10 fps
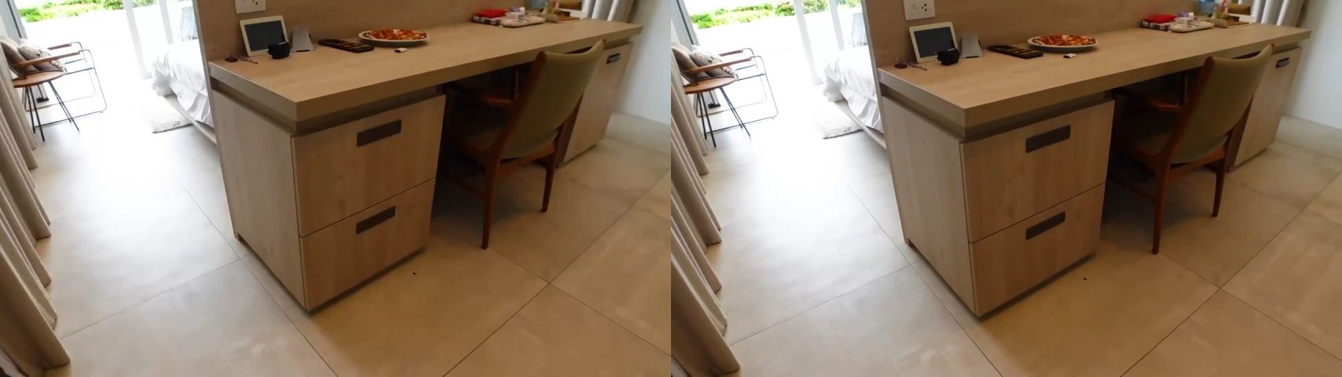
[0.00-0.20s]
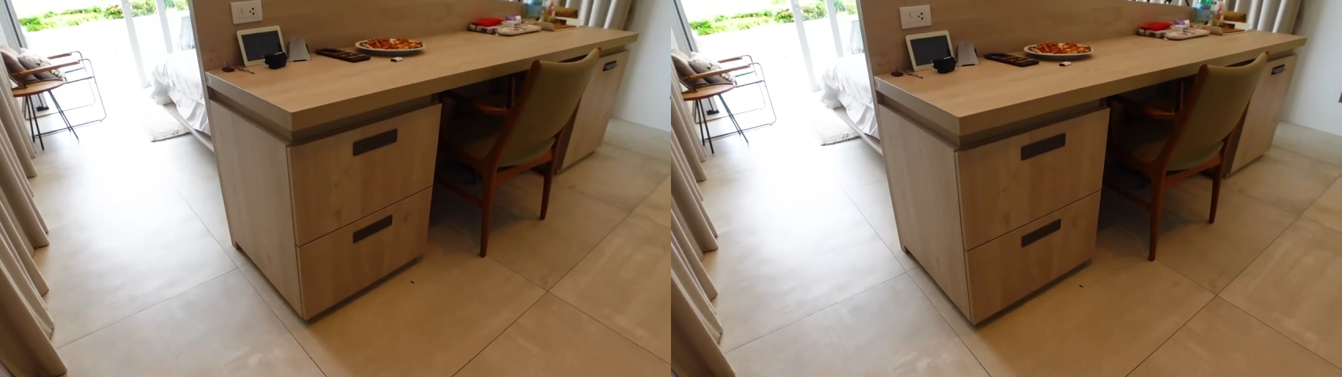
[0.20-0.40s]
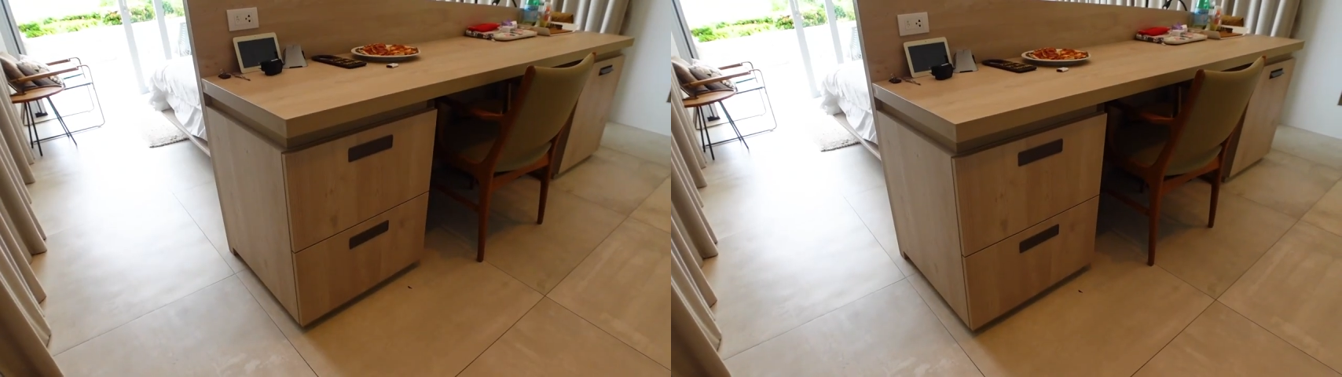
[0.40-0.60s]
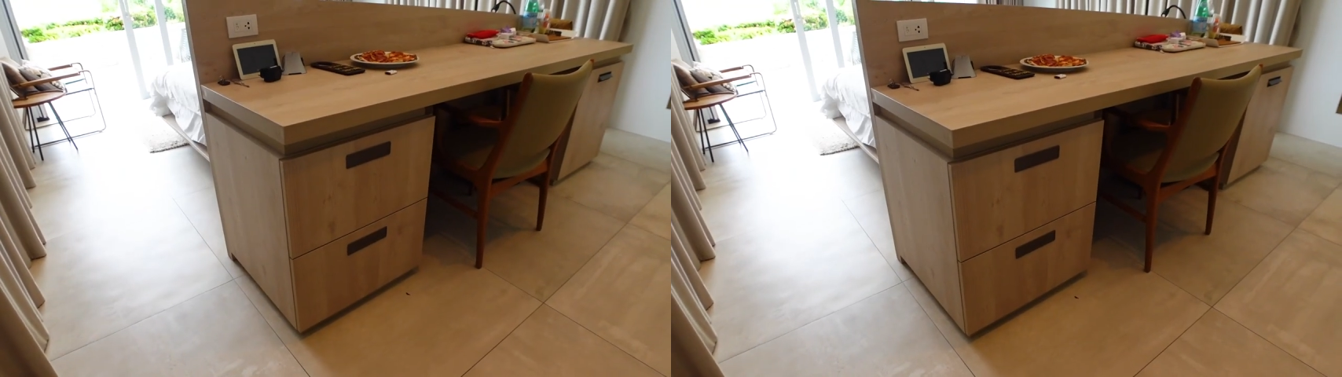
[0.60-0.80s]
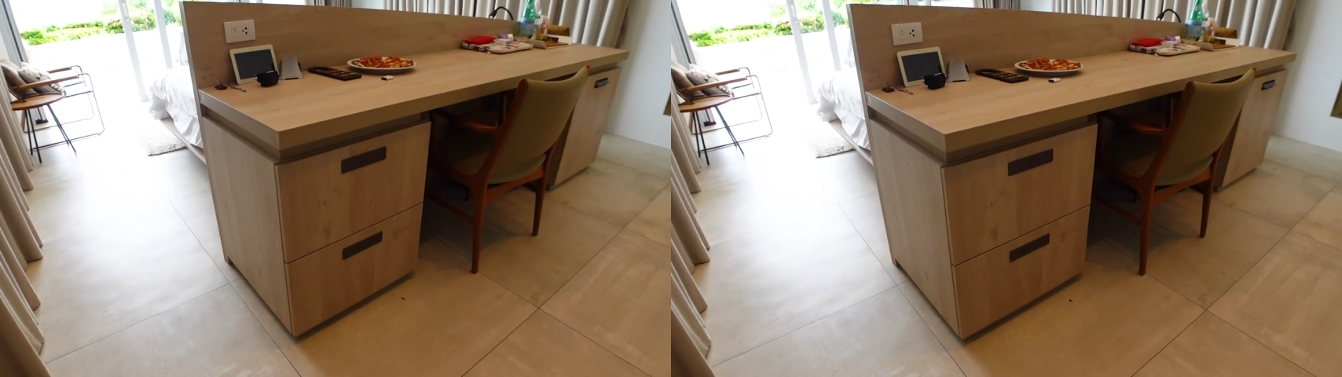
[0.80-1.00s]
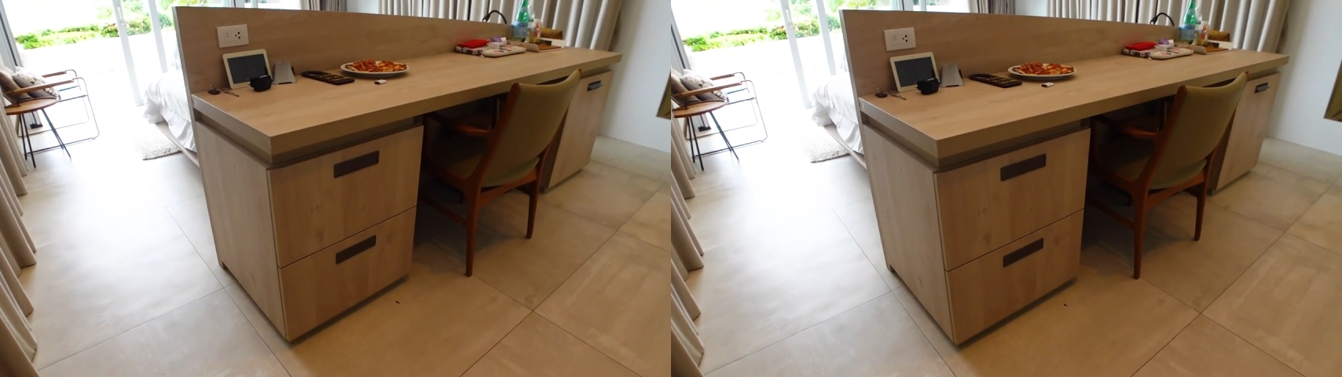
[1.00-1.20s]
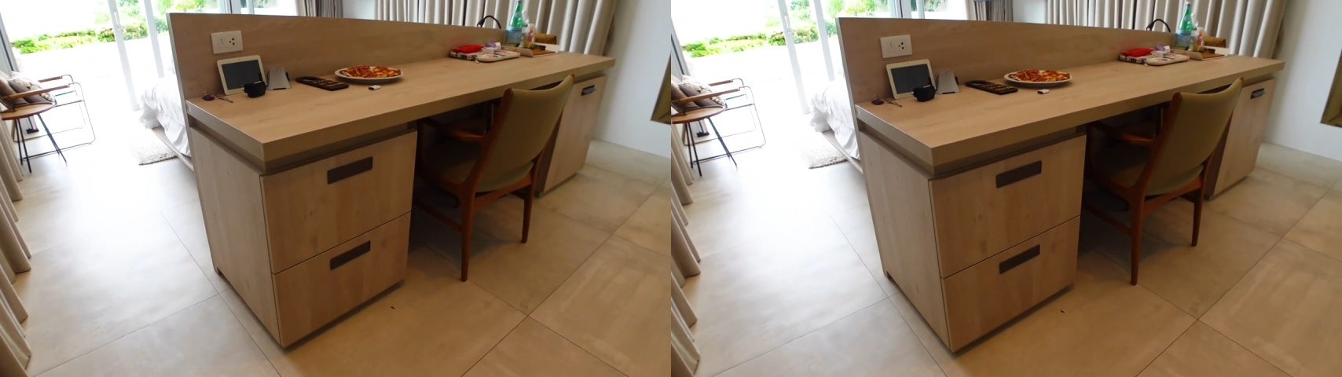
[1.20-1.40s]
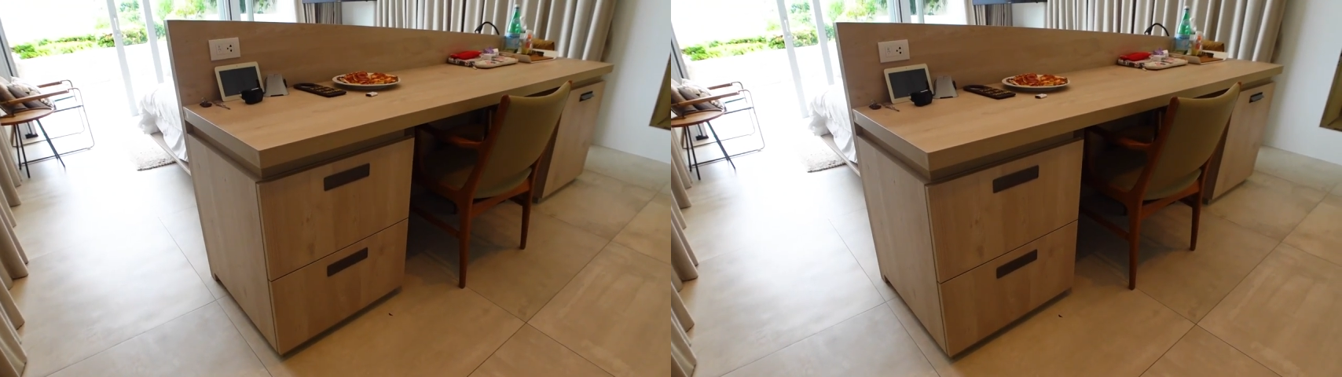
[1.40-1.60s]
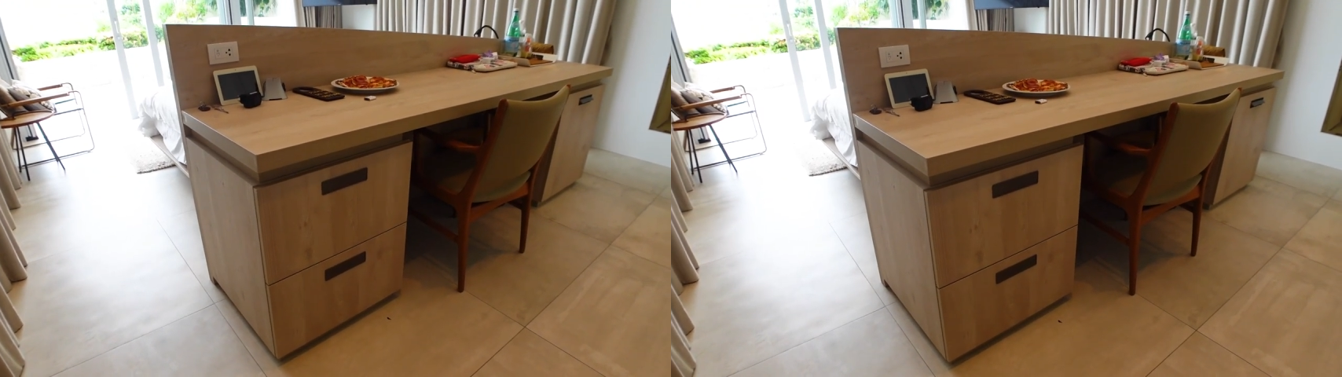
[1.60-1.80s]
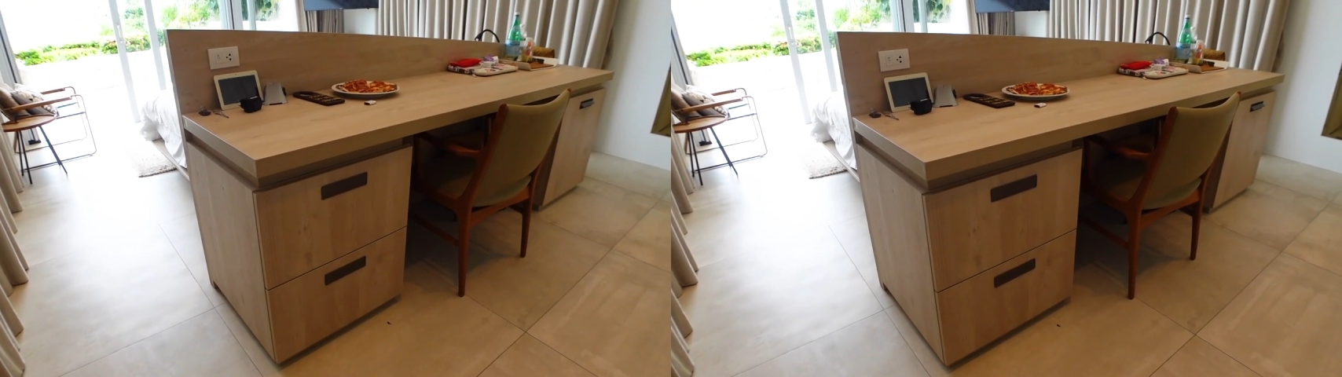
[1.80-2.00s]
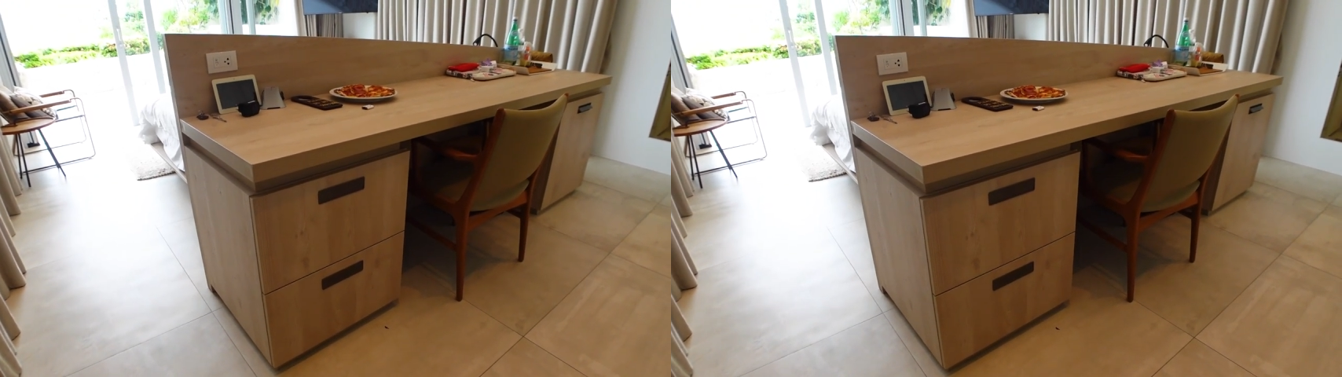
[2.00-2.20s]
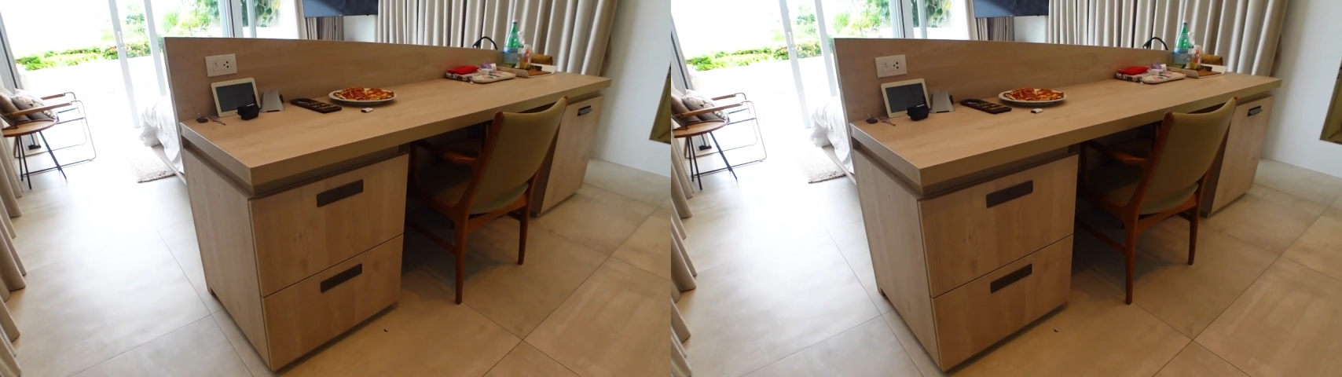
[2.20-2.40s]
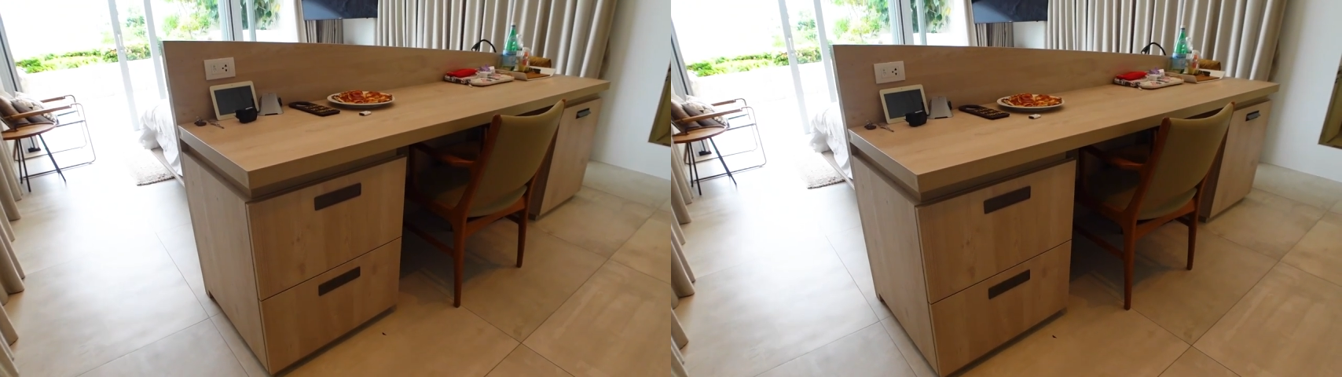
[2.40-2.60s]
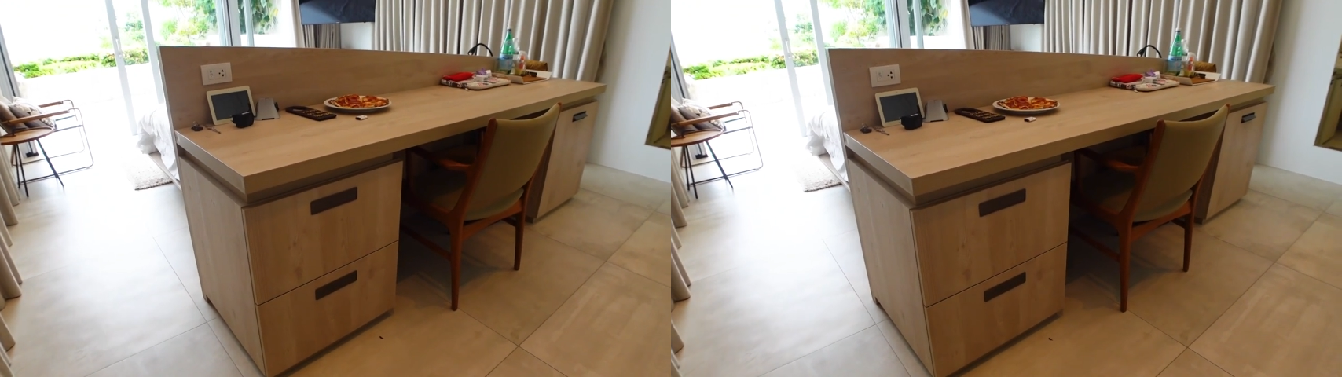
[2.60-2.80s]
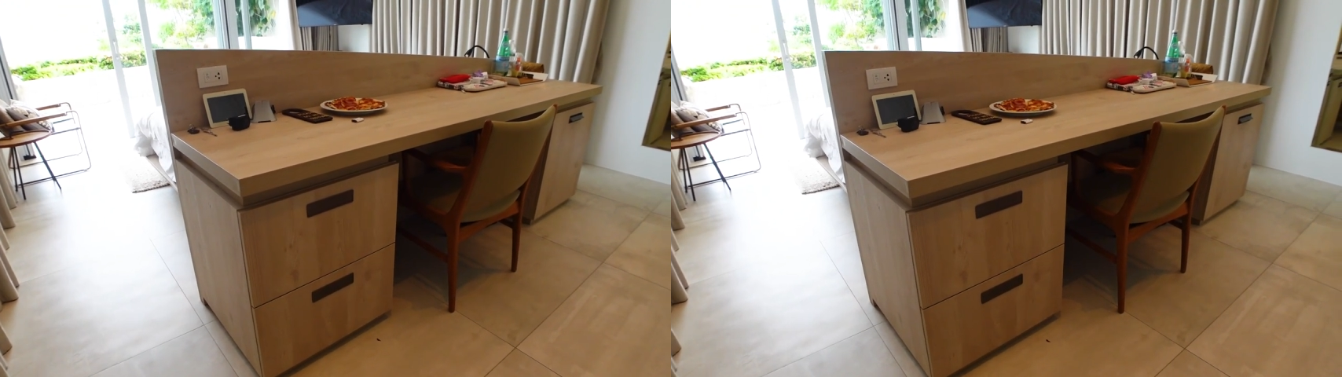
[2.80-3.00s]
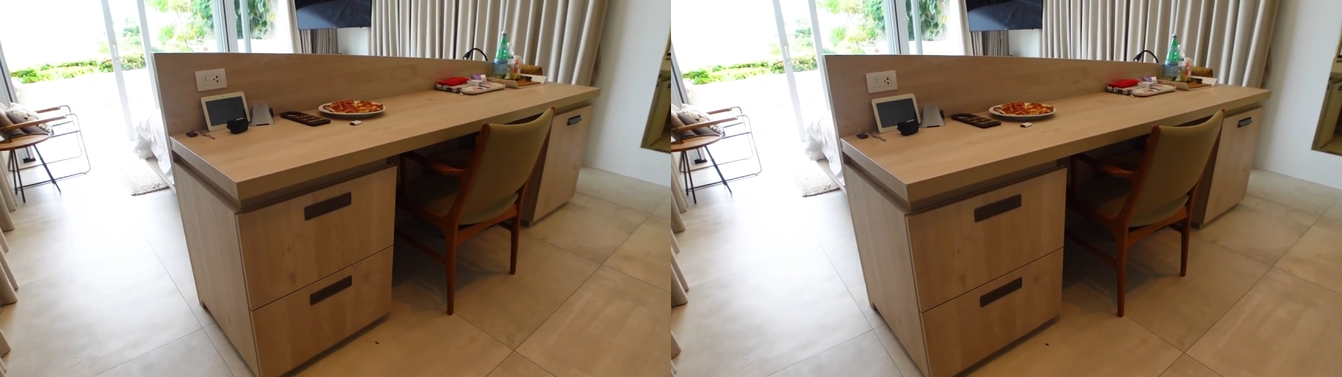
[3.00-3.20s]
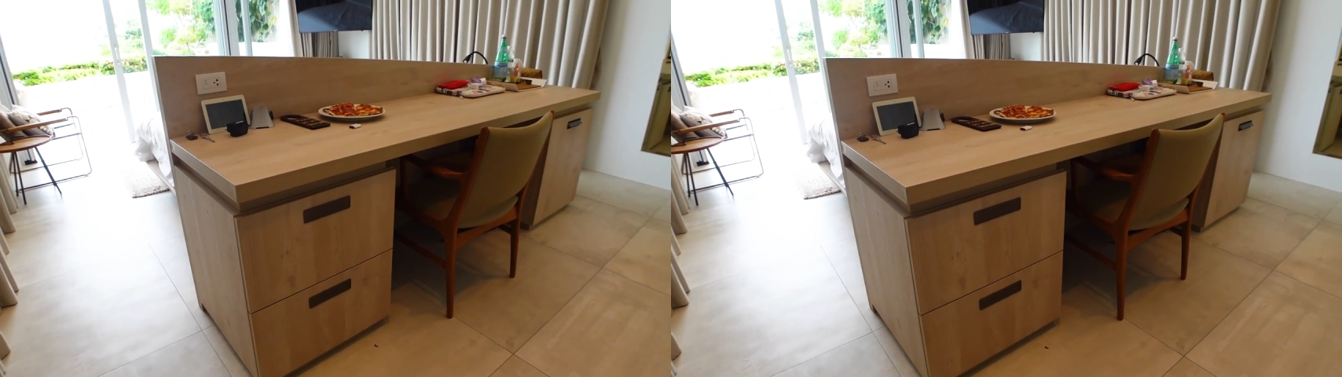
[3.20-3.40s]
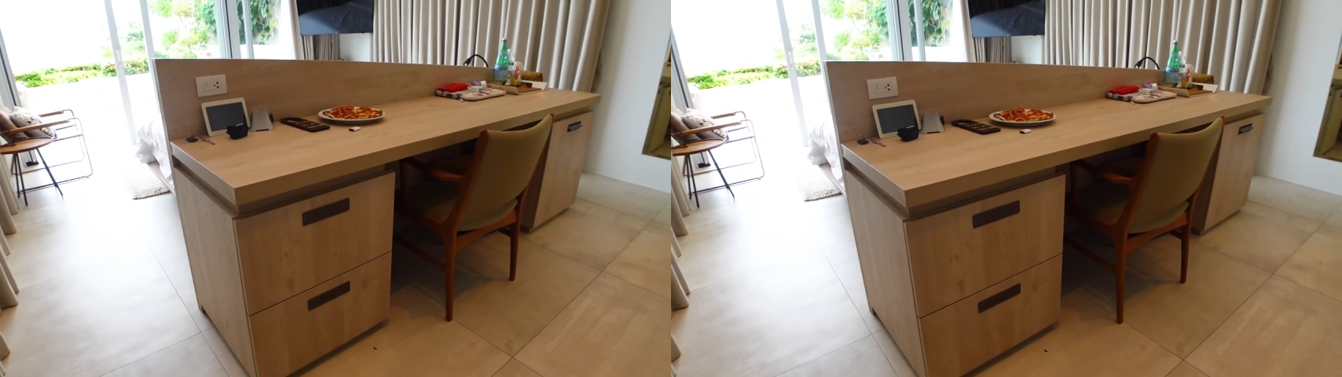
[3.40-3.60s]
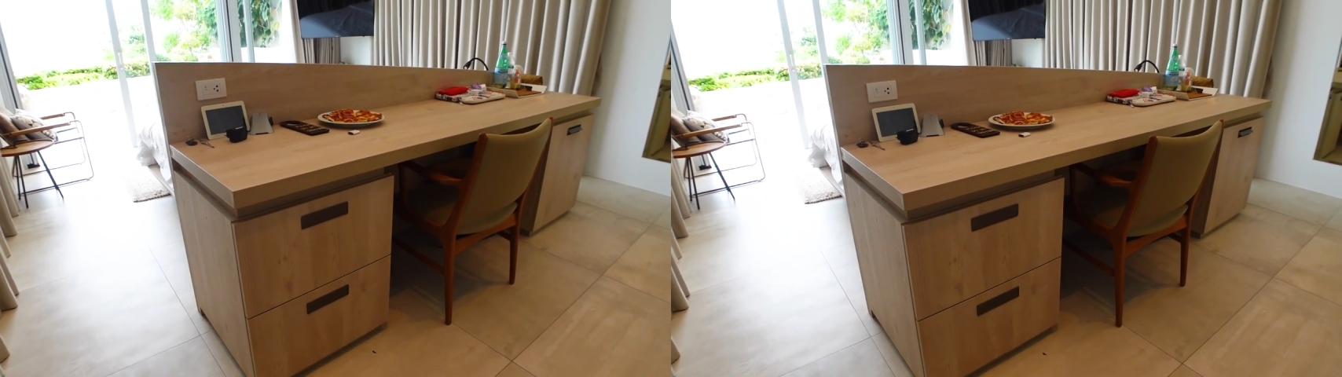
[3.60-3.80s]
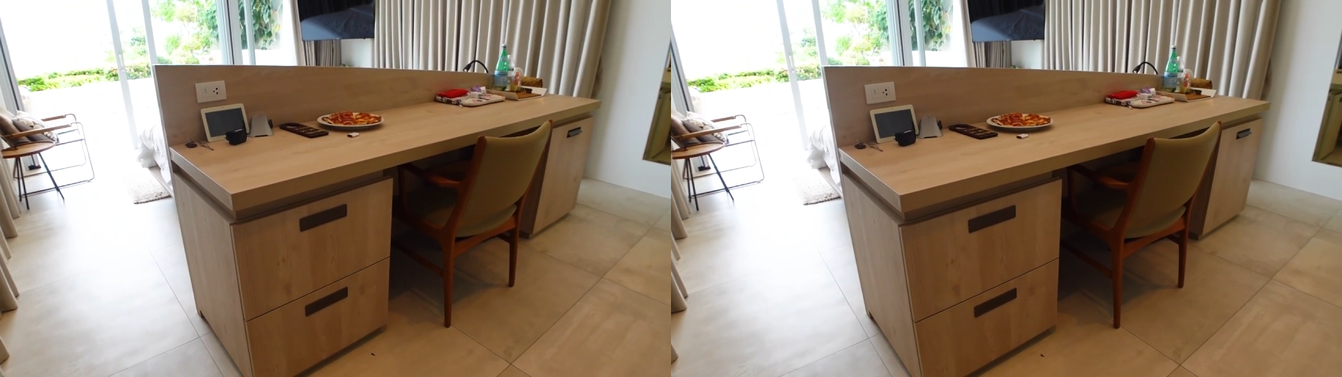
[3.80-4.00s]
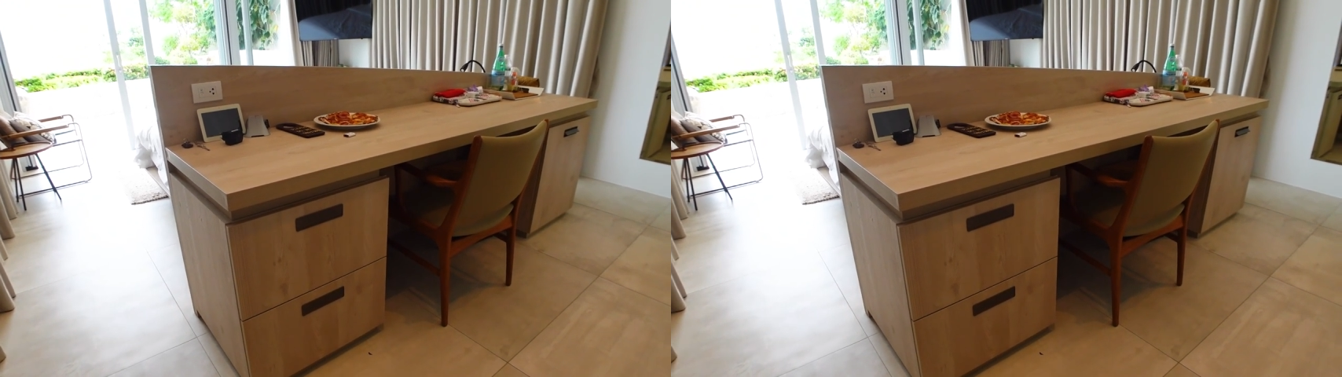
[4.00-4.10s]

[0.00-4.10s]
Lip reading: No face is visible, so there are no lips to read.